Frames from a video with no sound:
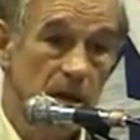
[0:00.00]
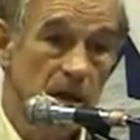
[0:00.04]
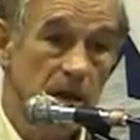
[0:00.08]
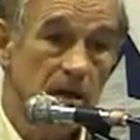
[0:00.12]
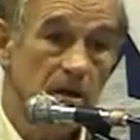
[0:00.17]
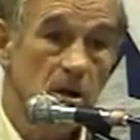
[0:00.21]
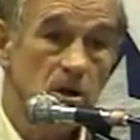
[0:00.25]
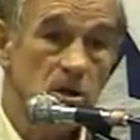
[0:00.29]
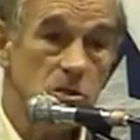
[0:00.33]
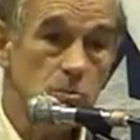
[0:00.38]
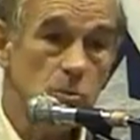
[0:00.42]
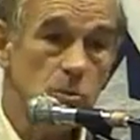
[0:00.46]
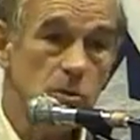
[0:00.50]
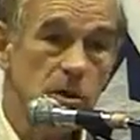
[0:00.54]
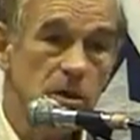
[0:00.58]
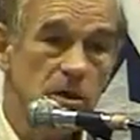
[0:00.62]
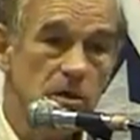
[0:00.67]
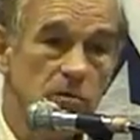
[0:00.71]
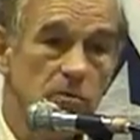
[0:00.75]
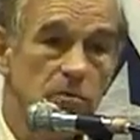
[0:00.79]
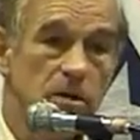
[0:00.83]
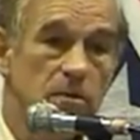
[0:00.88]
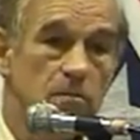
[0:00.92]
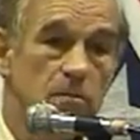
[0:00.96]
And those were the
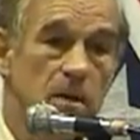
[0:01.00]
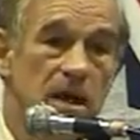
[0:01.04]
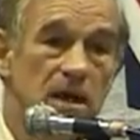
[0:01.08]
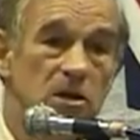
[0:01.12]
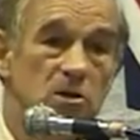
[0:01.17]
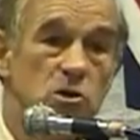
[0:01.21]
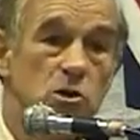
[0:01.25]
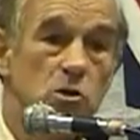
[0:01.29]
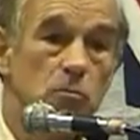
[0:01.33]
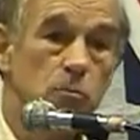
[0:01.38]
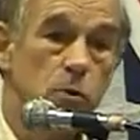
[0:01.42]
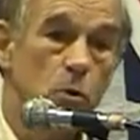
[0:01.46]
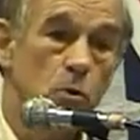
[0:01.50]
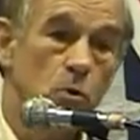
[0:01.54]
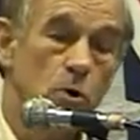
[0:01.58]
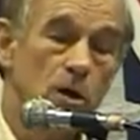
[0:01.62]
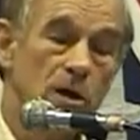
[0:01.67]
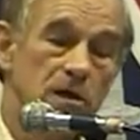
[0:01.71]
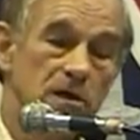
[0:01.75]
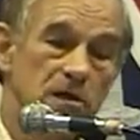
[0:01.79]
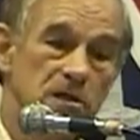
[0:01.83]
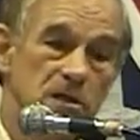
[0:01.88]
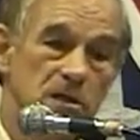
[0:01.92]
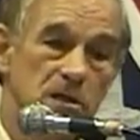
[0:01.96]
three major
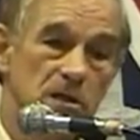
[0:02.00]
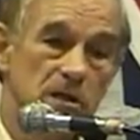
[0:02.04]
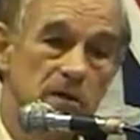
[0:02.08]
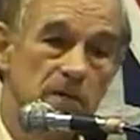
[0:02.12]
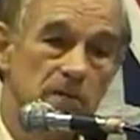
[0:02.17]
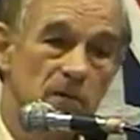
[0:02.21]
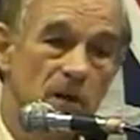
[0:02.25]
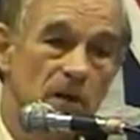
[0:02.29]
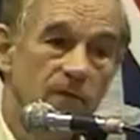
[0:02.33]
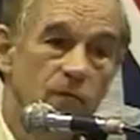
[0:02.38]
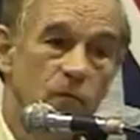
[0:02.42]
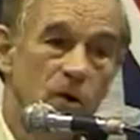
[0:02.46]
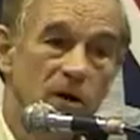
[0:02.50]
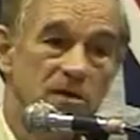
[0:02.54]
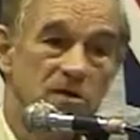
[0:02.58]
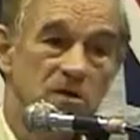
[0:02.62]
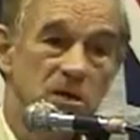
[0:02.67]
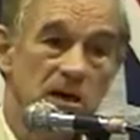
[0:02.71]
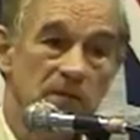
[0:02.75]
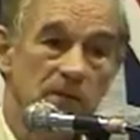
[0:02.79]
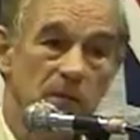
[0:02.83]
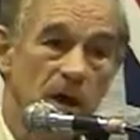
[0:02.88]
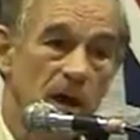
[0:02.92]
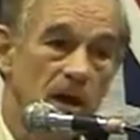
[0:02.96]
points of what
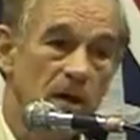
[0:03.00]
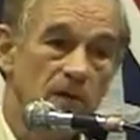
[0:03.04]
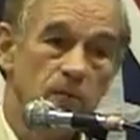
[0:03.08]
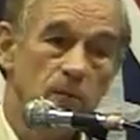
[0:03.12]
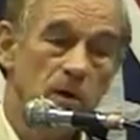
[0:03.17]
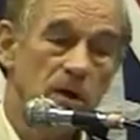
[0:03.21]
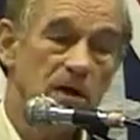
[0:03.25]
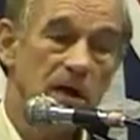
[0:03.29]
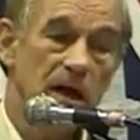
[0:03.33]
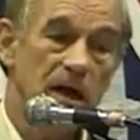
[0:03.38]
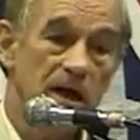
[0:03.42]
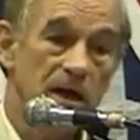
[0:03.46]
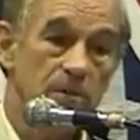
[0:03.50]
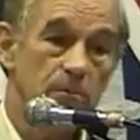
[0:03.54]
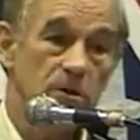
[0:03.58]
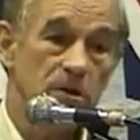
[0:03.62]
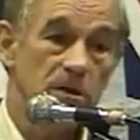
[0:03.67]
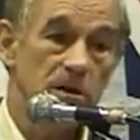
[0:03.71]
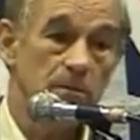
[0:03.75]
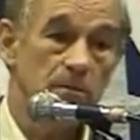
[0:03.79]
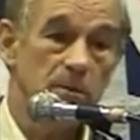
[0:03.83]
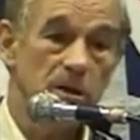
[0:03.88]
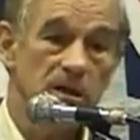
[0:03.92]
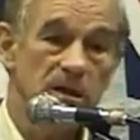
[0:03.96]

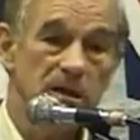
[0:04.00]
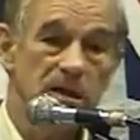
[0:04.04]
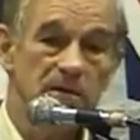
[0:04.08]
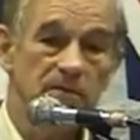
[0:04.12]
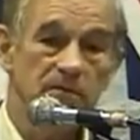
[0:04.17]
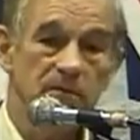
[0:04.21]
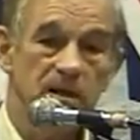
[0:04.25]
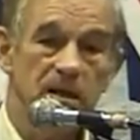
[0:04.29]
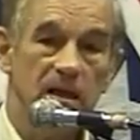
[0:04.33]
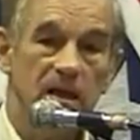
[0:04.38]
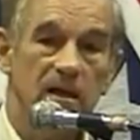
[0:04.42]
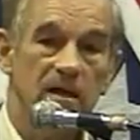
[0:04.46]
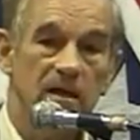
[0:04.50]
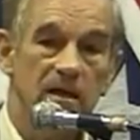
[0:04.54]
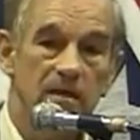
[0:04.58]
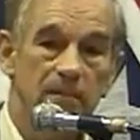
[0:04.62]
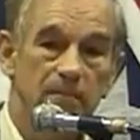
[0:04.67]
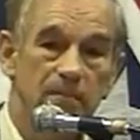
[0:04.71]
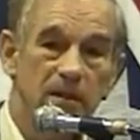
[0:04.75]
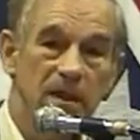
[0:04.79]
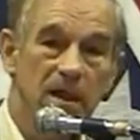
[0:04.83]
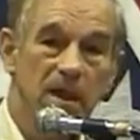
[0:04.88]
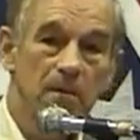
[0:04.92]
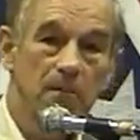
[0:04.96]
Hamilton believed in,
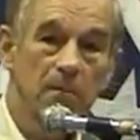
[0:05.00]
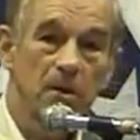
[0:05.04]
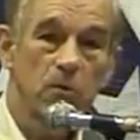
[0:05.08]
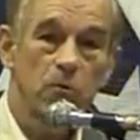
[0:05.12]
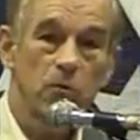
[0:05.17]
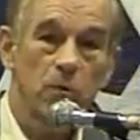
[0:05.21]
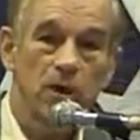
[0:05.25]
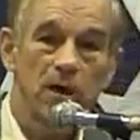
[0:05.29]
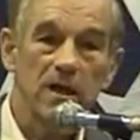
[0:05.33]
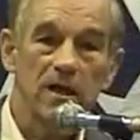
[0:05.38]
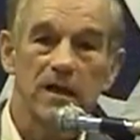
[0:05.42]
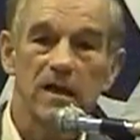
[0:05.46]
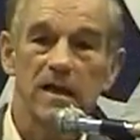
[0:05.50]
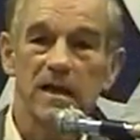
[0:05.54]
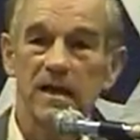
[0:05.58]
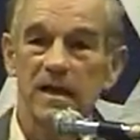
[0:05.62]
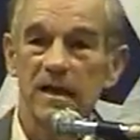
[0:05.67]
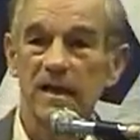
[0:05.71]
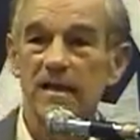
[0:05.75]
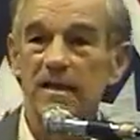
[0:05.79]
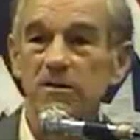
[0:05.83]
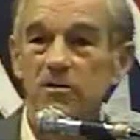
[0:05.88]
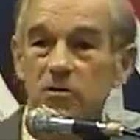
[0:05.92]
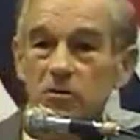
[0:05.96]
but
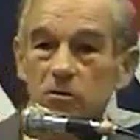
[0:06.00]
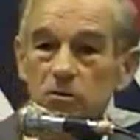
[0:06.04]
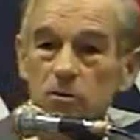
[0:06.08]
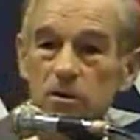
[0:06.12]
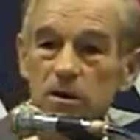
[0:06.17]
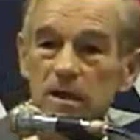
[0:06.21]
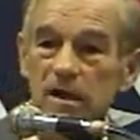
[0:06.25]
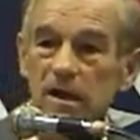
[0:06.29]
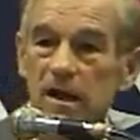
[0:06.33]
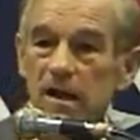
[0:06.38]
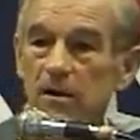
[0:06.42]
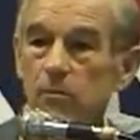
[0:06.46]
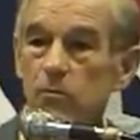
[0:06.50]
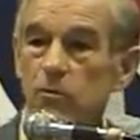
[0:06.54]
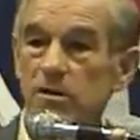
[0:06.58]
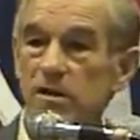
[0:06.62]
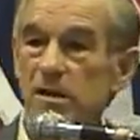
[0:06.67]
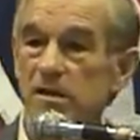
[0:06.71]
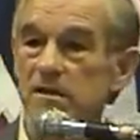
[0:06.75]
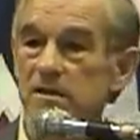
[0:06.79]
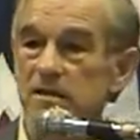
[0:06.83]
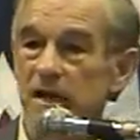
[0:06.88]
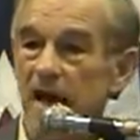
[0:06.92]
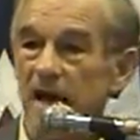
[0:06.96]
really and truly it was
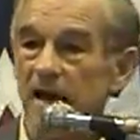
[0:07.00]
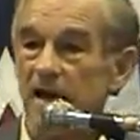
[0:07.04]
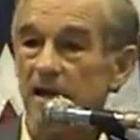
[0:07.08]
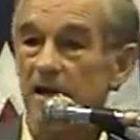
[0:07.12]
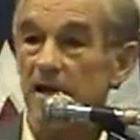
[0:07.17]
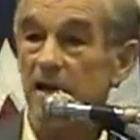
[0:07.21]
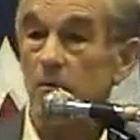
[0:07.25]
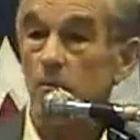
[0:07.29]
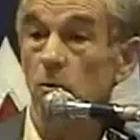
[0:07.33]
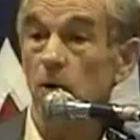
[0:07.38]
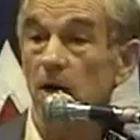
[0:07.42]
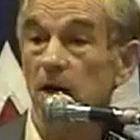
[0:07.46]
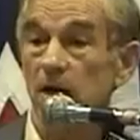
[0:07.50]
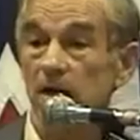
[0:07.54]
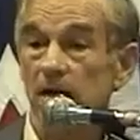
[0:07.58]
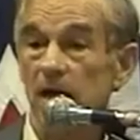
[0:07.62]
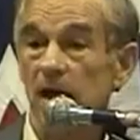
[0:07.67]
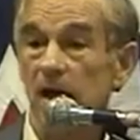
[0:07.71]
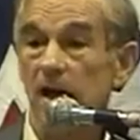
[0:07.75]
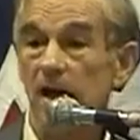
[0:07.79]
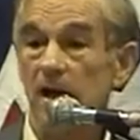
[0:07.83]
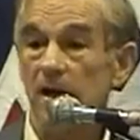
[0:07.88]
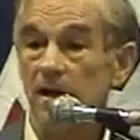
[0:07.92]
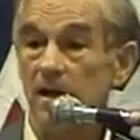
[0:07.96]
exactly what
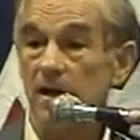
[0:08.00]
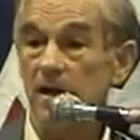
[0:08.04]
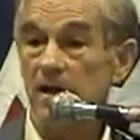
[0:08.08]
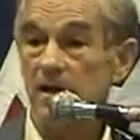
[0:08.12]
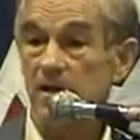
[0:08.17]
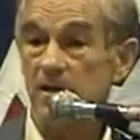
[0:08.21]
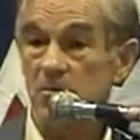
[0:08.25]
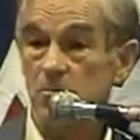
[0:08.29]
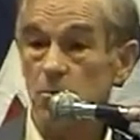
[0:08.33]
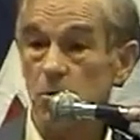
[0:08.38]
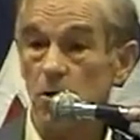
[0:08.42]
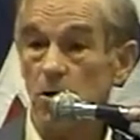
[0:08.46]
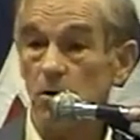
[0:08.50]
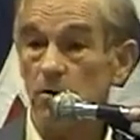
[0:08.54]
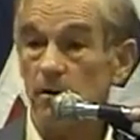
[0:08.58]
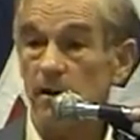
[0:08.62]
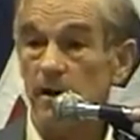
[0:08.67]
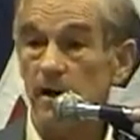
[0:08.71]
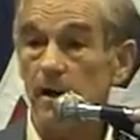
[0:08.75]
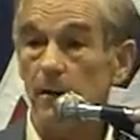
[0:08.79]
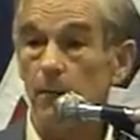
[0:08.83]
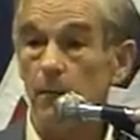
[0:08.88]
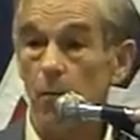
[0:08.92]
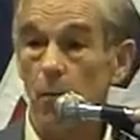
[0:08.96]
Lincoln's
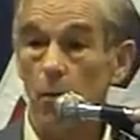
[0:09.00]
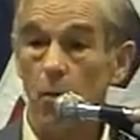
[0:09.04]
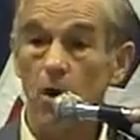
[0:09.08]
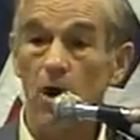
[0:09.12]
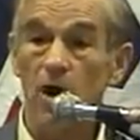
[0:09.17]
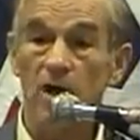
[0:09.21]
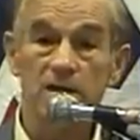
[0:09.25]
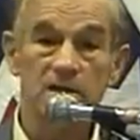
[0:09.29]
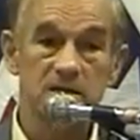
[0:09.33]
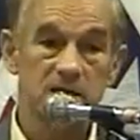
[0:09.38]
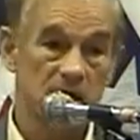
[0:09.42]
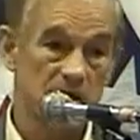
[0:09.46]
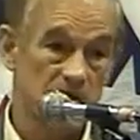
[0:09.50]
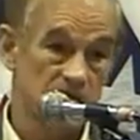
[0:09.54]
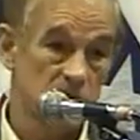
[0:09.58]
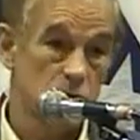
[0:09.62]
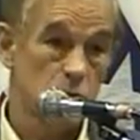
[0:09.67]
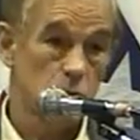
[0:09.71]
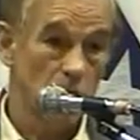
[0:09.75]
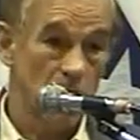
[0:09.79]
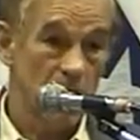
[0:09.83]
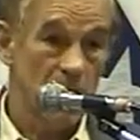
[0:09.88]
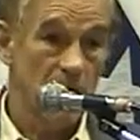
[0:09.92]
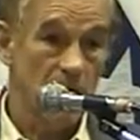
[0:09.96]
program was as
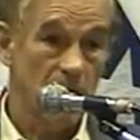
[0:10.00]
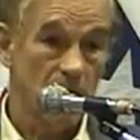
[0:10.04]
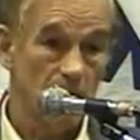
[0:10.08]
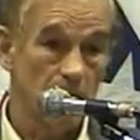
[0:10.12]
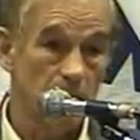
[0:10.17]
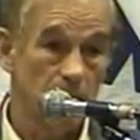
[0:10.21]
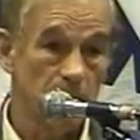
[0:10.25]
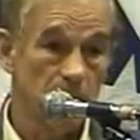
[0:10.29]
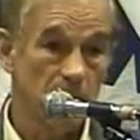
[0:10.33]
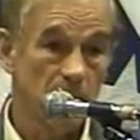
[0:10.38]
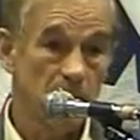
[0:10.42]
well.